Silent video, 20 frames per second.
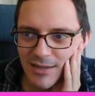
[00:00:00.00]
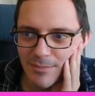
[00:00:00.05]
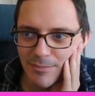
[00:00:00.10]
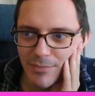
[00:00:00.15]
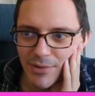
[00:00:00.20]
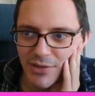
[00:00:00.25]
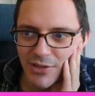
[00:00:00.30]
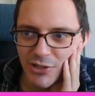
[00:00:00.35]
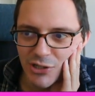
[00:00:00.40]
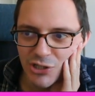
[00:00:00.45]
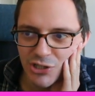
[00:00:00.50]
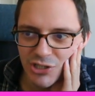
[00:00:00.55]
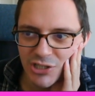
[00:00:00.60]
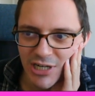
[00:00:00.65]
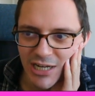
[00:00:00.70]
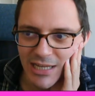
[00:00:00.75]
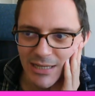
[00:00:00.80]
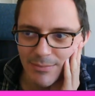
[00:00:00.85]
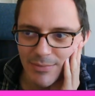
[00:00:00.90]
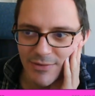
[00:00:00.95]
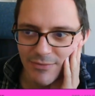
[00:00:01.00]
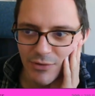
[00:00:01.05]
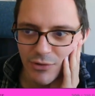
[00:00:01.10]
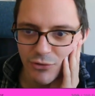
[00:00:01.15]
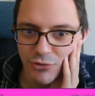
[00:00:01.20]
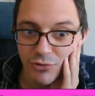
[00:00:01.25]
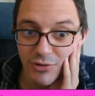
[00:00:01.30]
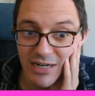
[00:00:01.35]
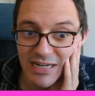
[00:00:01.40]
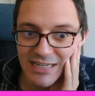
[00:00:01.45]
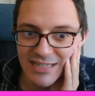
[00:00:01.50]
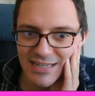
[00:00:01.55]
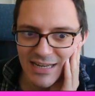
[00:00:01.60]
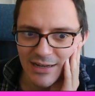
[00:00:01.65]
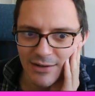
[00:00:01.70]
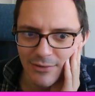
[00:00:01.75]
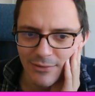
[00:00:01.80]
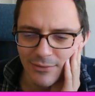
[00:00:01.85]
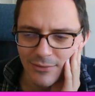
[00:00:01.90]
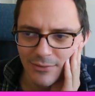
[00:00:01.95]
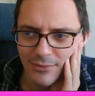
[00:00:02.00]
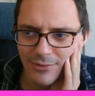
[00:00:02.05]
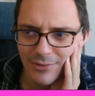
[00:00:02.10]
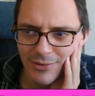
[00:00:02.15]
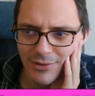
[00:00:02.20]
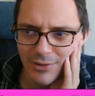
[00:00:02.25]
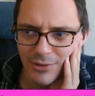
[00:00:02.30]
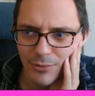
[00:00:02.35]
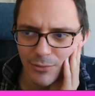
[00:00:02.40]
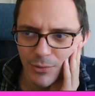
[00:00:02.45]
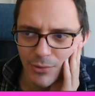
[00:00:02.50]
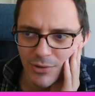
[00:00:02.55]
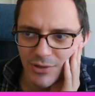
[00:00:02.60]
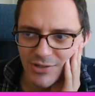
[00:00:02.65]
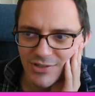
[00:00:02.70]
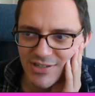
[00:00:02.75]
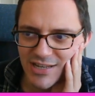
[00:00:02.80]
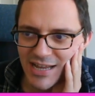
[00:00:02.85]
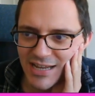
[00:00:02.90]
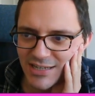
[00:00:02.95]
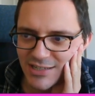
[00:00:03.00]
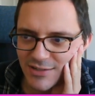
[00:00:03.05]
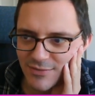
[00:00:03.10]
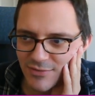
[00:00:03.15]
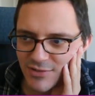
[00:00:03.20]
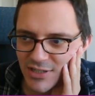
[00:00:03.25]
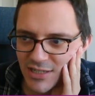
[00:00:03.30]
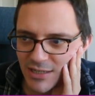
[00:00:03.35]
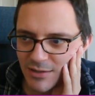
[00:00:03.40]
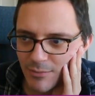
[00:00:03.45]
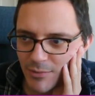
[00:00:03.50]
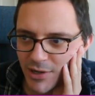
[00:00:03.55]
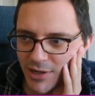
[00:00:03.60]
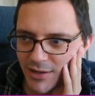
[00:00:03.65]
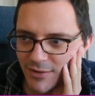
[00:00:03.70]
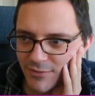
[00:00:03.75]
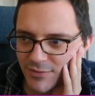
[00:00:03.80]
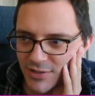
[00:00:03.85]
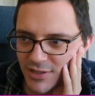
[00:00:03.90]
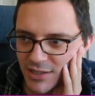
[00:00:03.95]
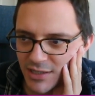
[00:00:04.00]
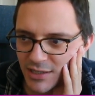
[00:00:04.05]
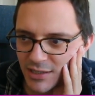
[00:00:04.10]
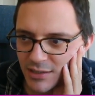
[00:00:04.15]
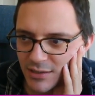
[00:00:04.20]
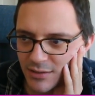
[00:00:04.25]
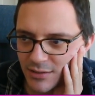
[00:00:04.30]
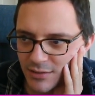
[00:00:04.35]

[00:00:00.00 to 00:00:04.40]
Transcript: but the shape, if you trace out coordinates x of t, y of t,